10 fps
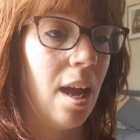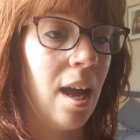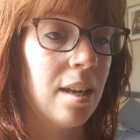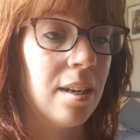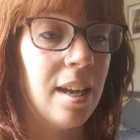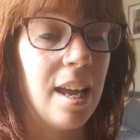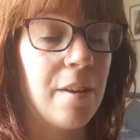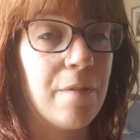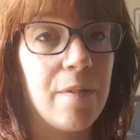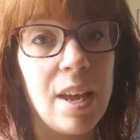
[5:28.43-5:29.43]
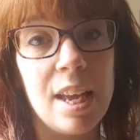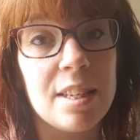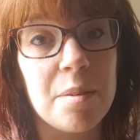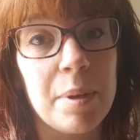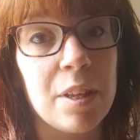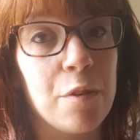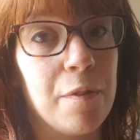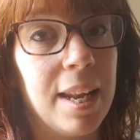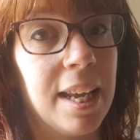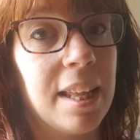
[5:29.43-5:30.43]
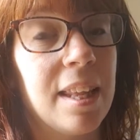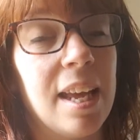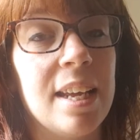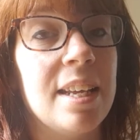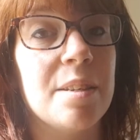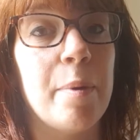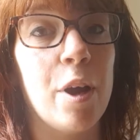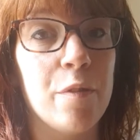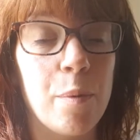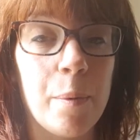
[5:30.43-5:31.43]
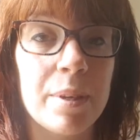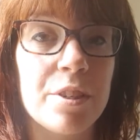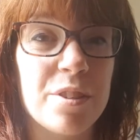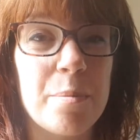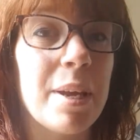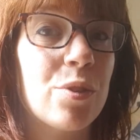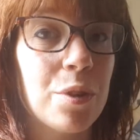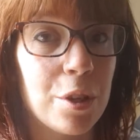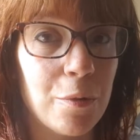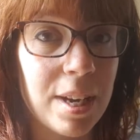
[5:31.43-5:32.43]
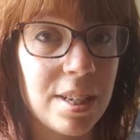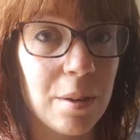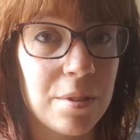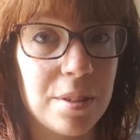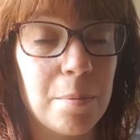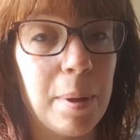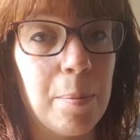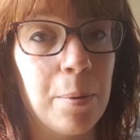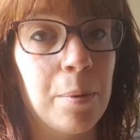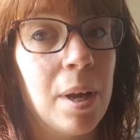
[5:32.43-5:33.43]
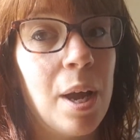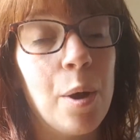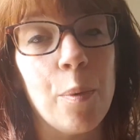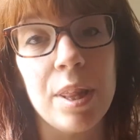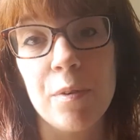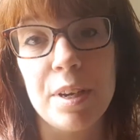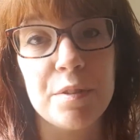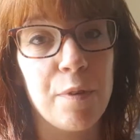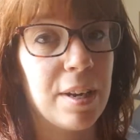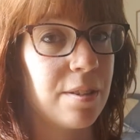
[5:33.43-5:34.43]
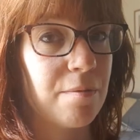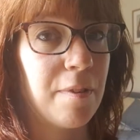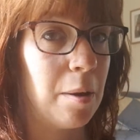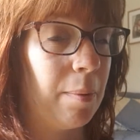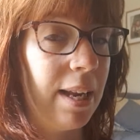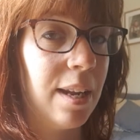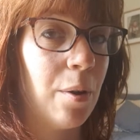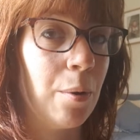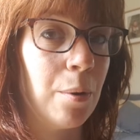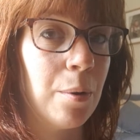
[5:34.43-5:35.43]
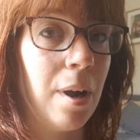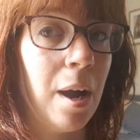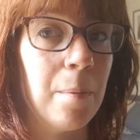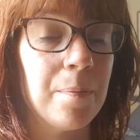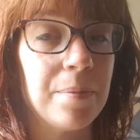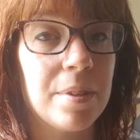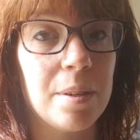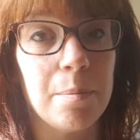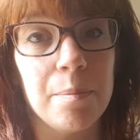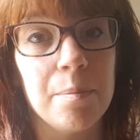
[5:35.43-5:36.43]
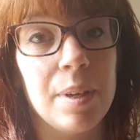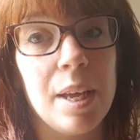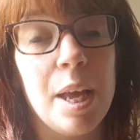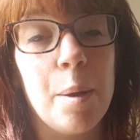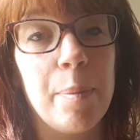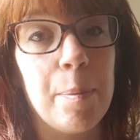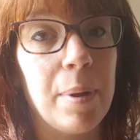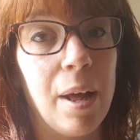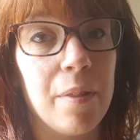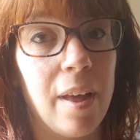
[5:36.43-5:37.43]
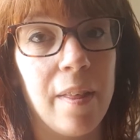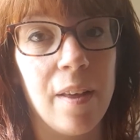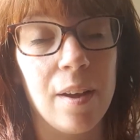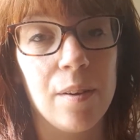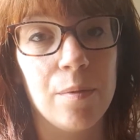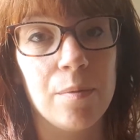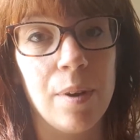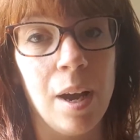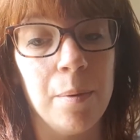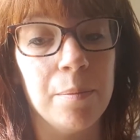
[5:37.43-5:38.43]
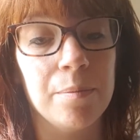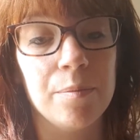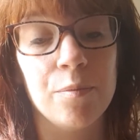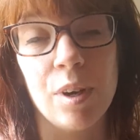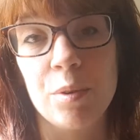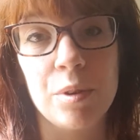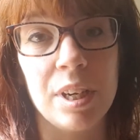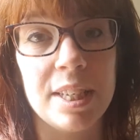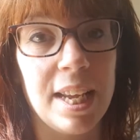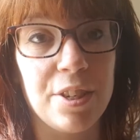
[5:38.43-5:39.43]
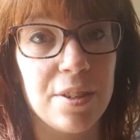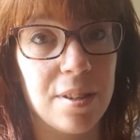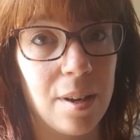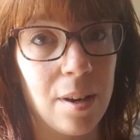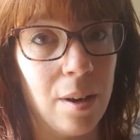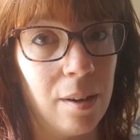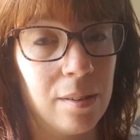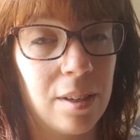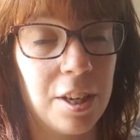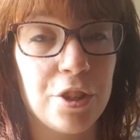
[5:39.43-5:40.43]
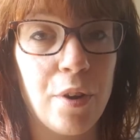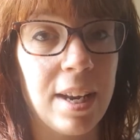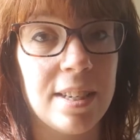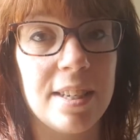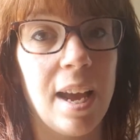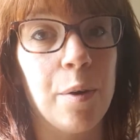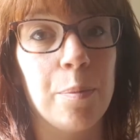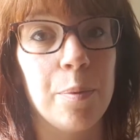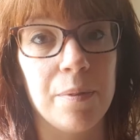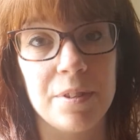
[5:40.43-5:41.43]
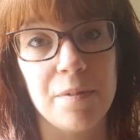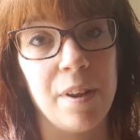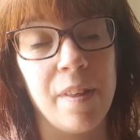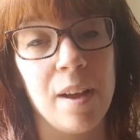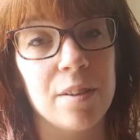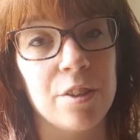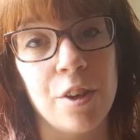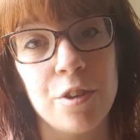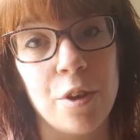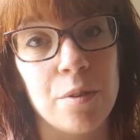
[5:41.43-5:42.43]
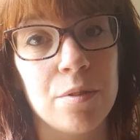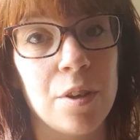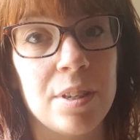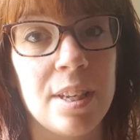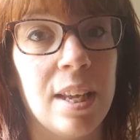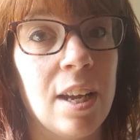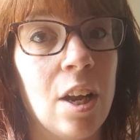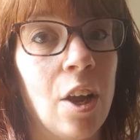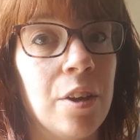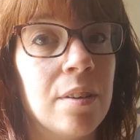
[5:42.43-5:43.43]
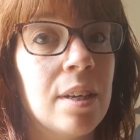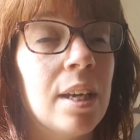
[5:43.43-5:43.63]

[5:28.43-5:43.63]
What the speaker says: And if it is something that you're feeling and that it is a bit overwhelming, just to make sure that you reach out to some people, whether it's friends and family, or some people out there that run organisations that are kind of trained to help with stuff like that. You know, don't sit in it alone.